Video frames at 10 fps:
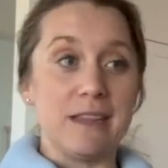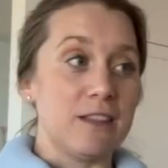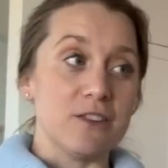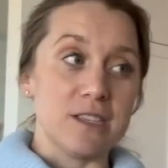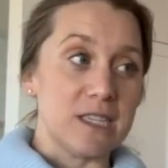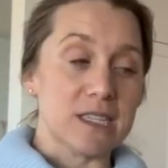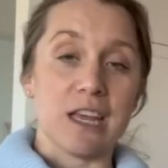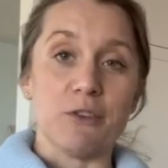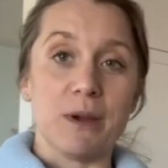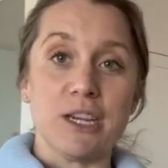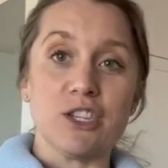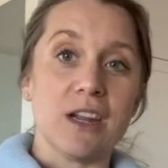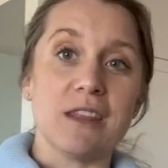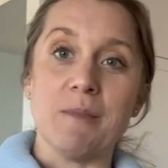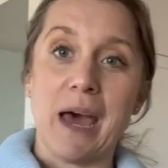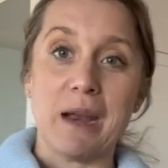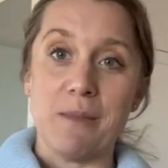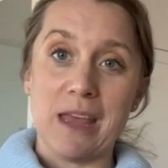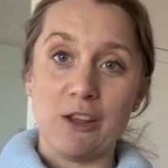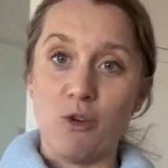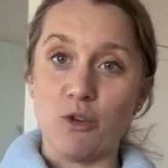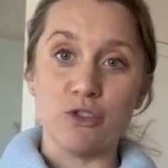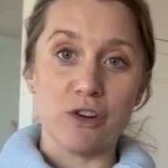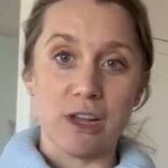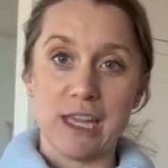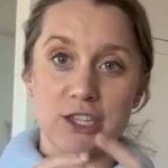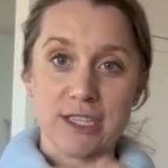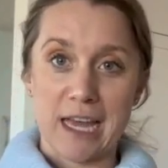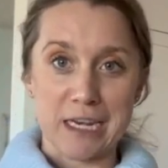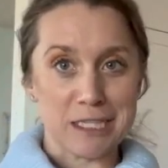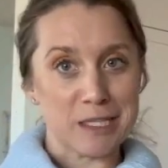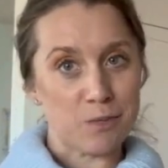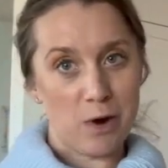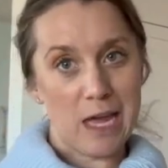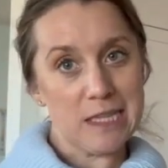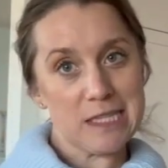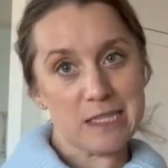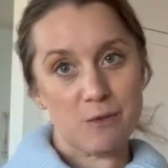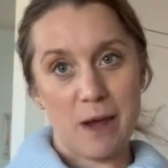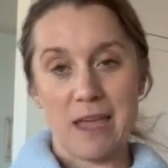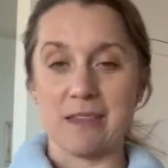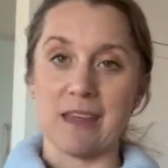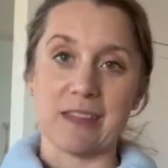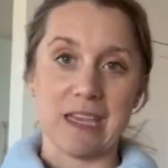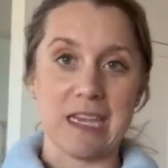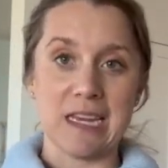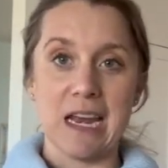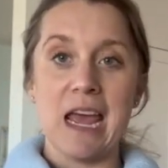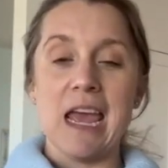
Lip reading: There's discoloration on the bottom and the whole cookie just kind of spreads the way that the heat